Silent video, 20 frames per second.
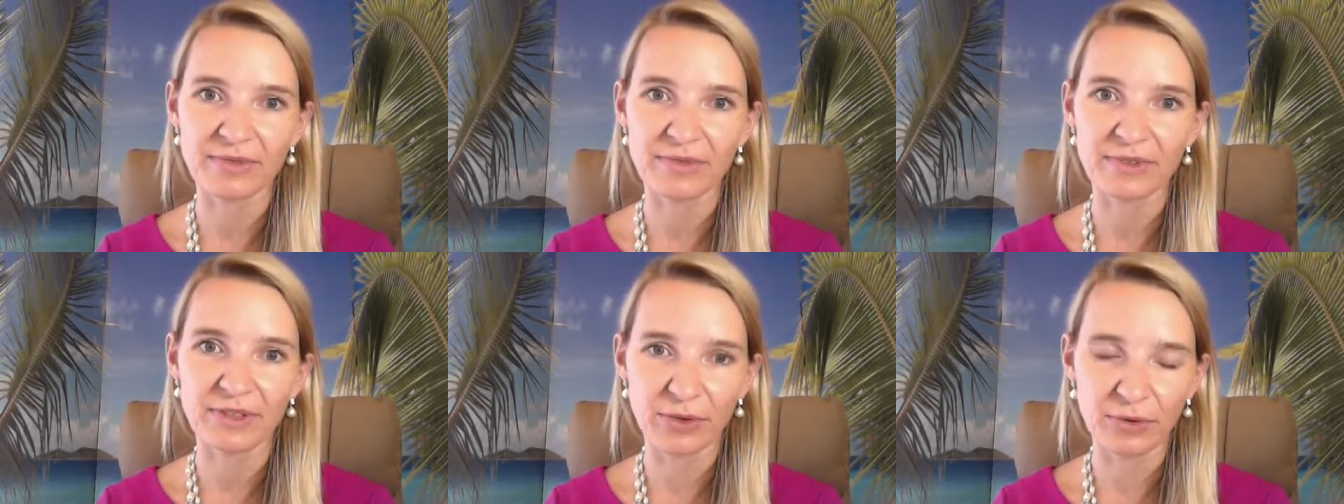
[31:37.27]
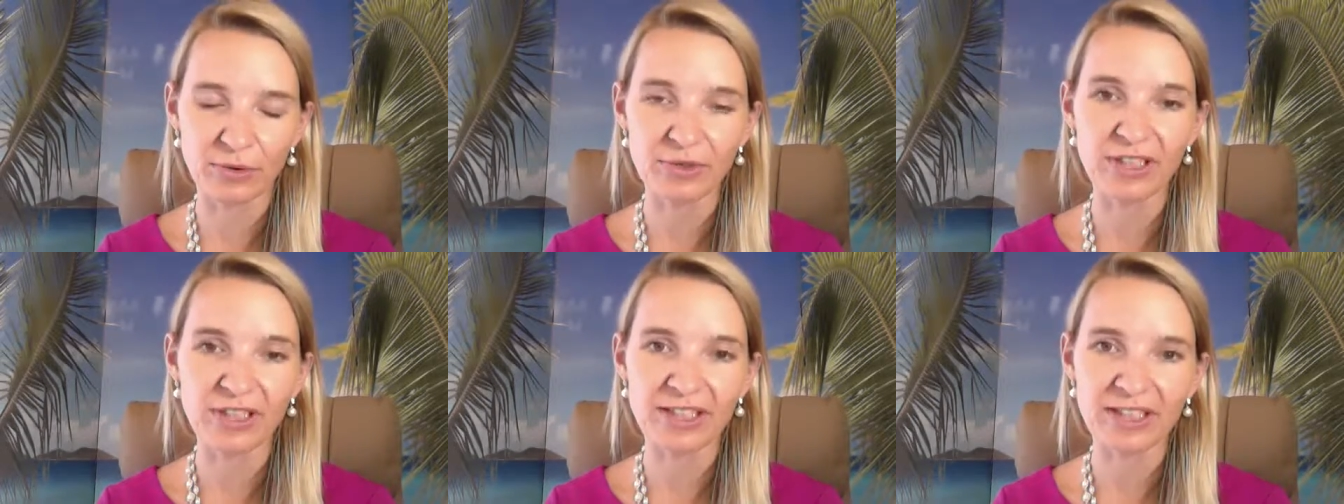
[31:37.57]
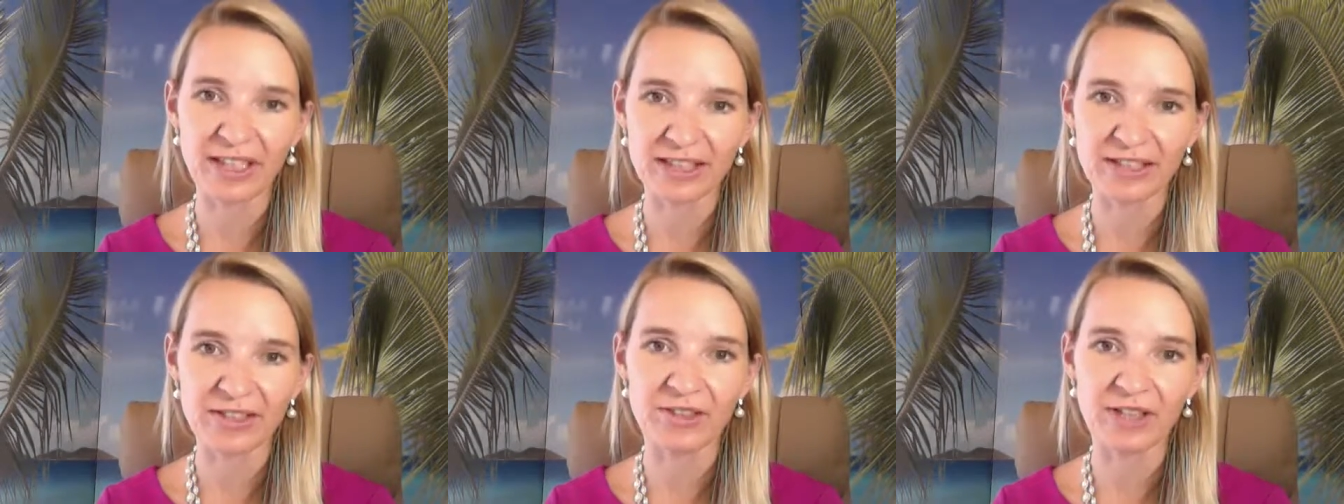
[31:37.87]
You only
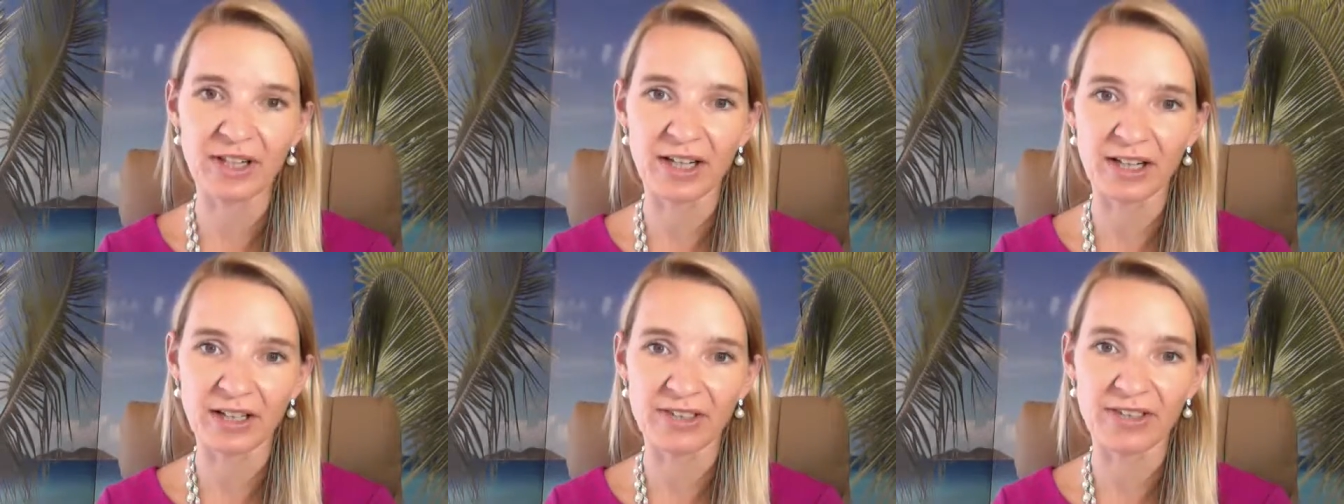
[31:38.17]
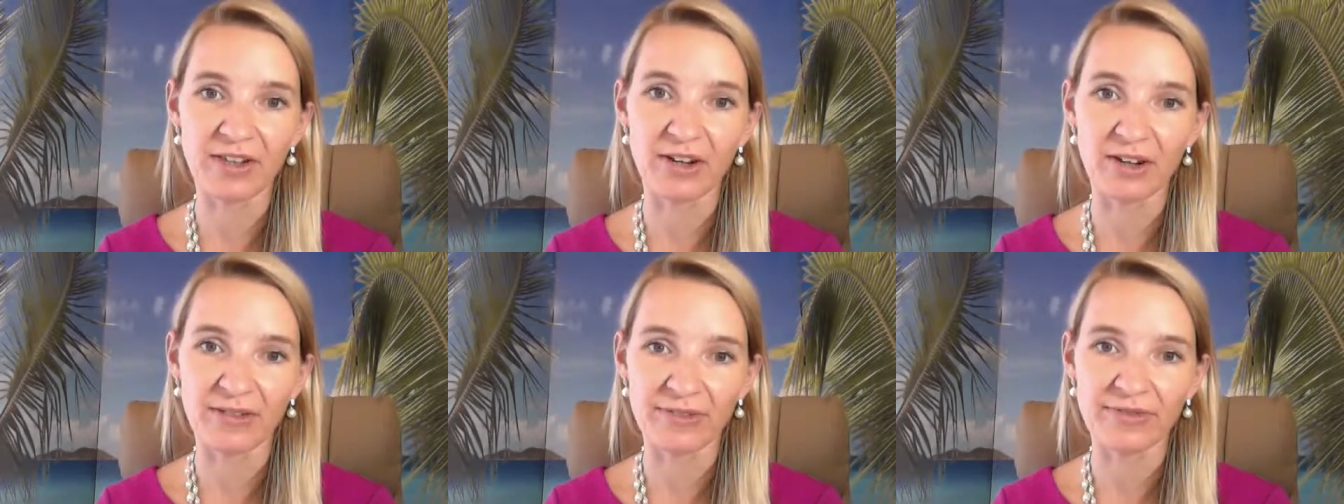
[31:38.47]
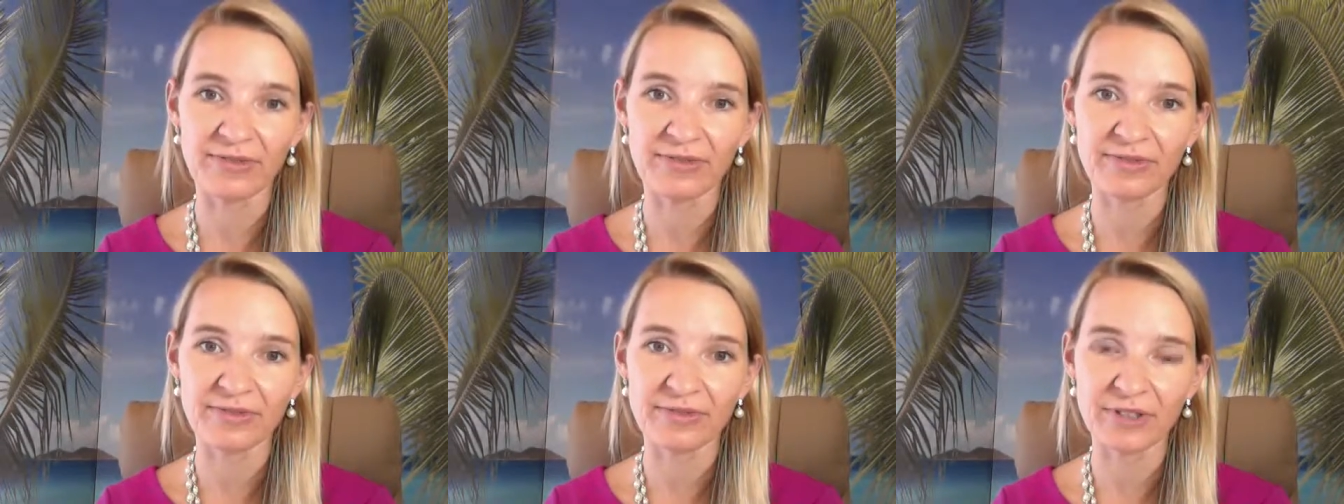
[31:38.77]
cut your heart off.
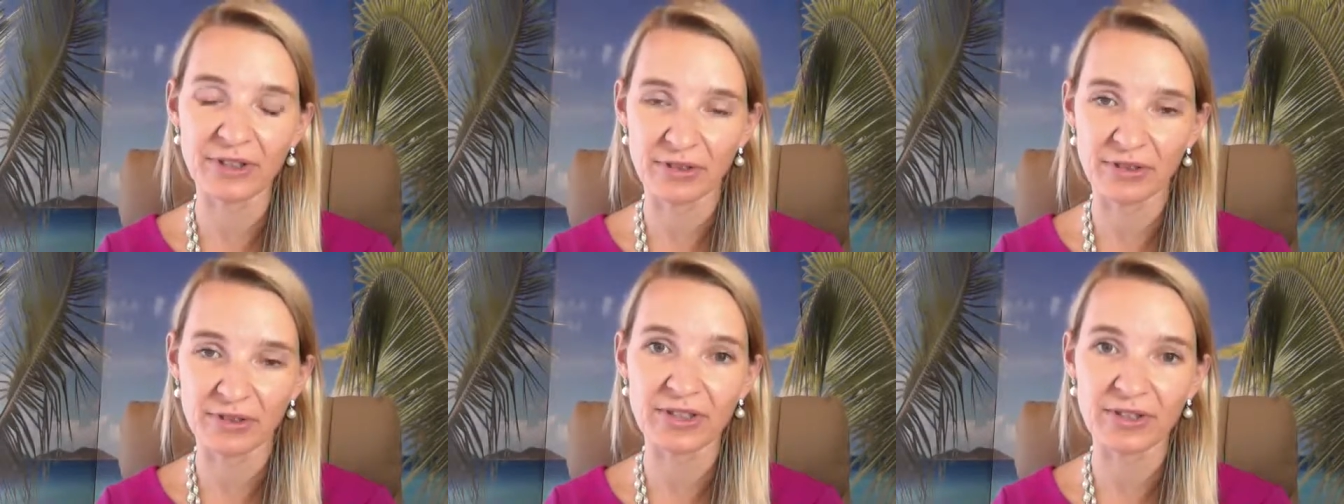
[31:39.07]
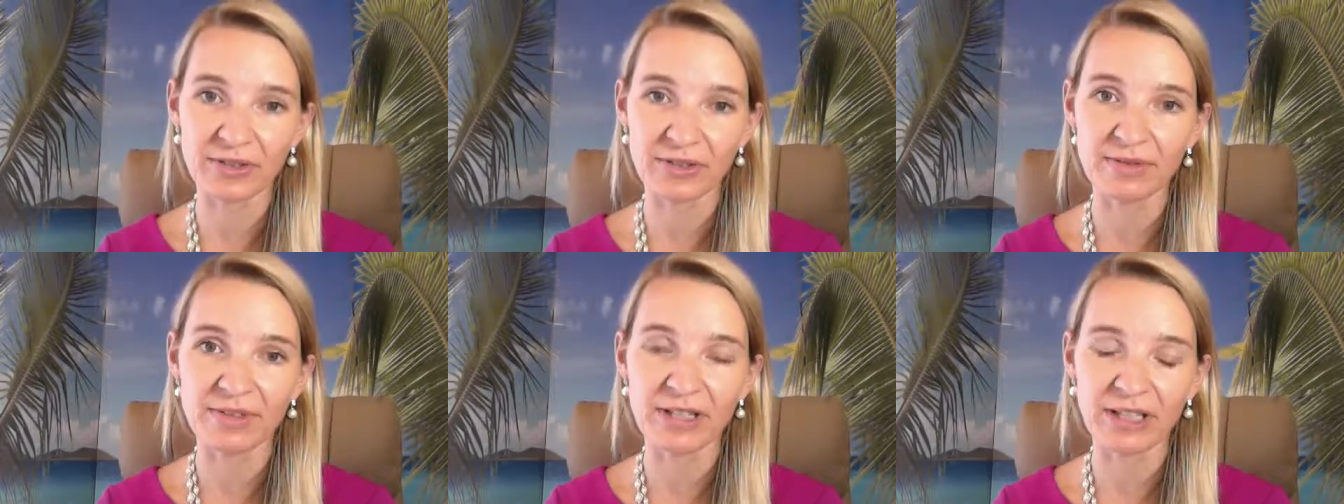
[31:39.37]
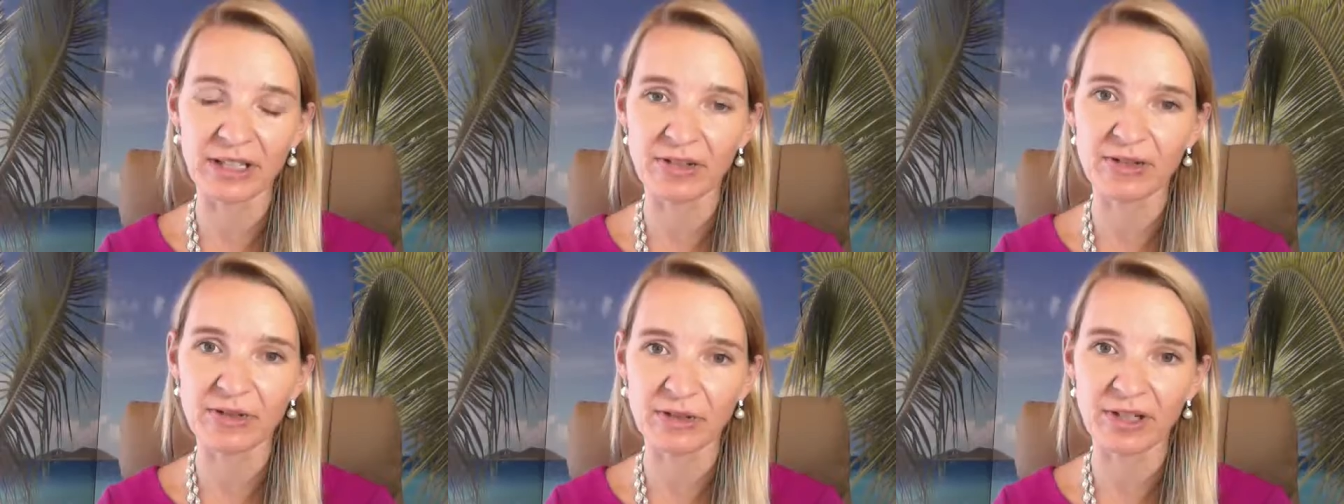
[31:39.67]
You you
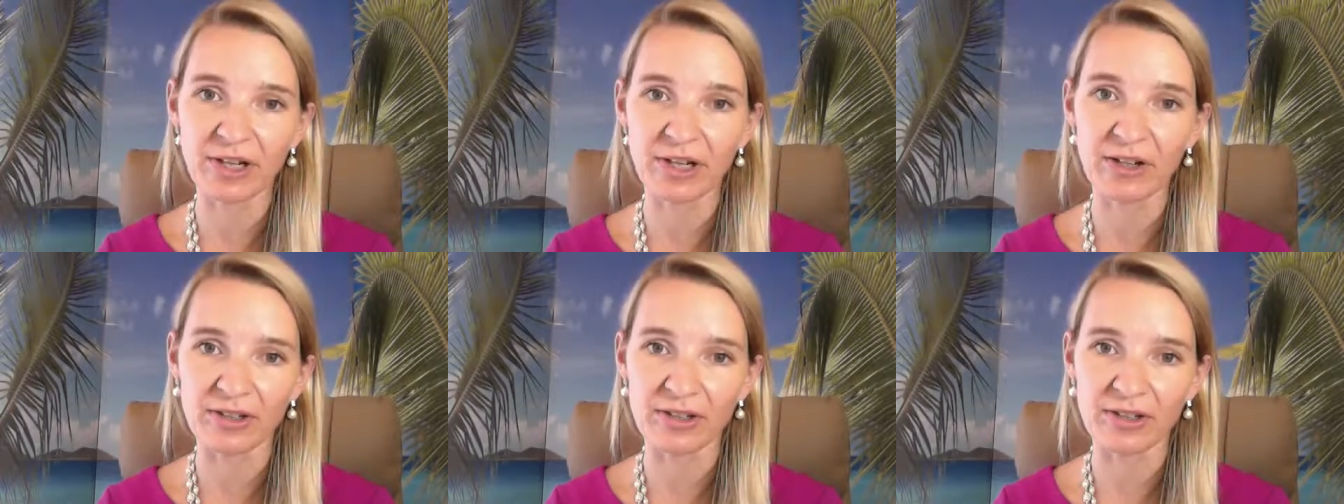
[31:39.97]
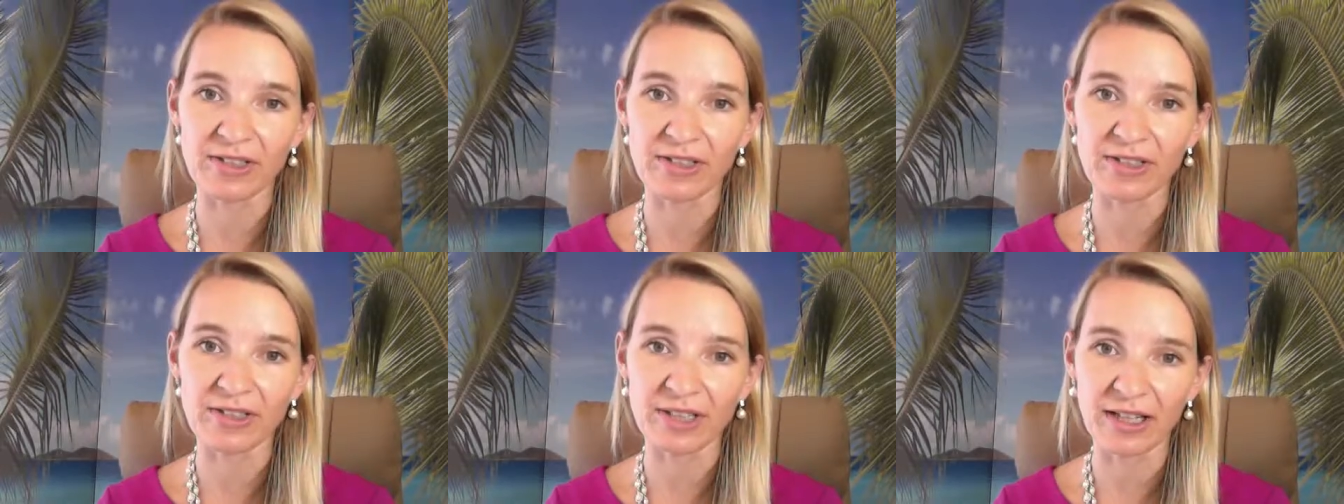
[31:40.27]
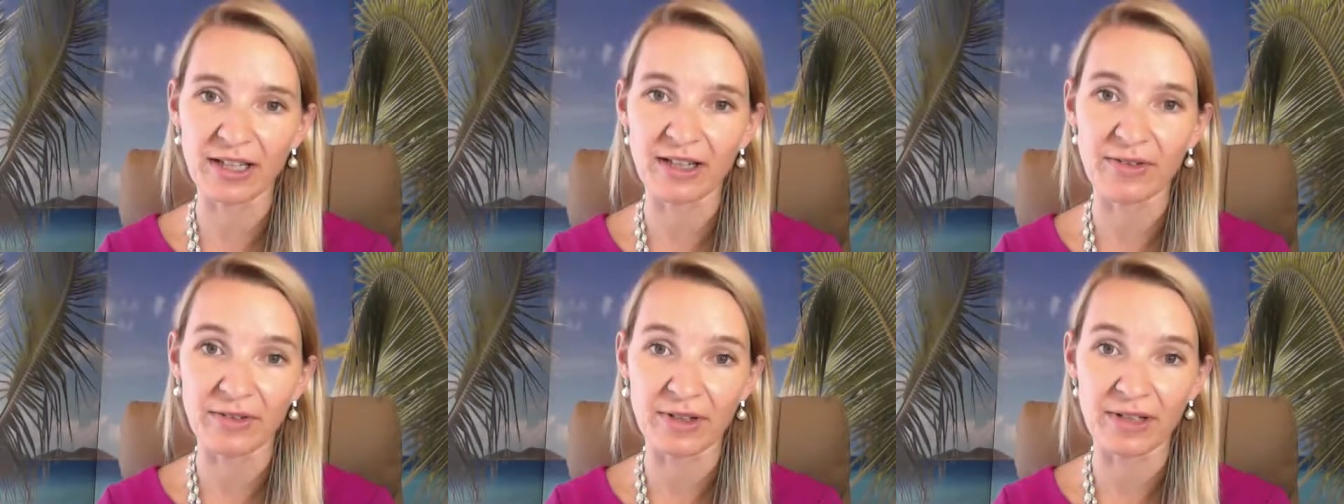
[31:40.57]
know, you cut,
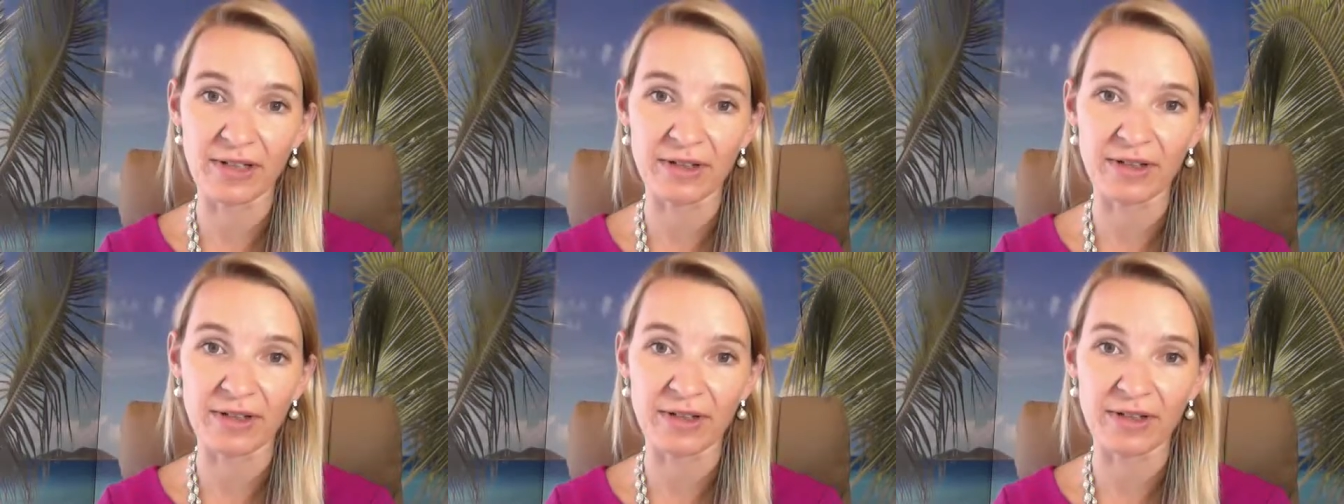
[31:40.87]
cut,